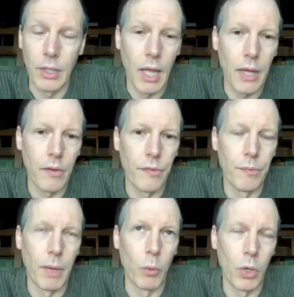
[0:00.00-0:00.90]
a lot of
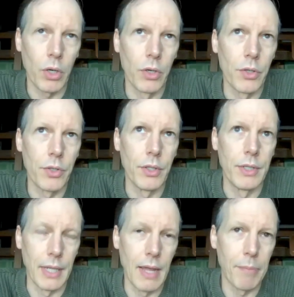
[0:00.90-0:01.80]
my workers
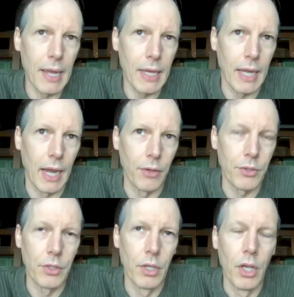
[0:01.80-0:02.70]
didn't have bank
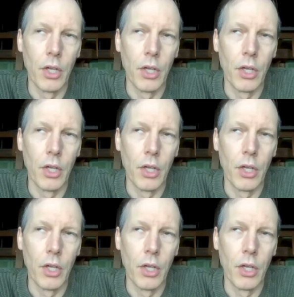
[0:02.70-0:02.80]
accounts.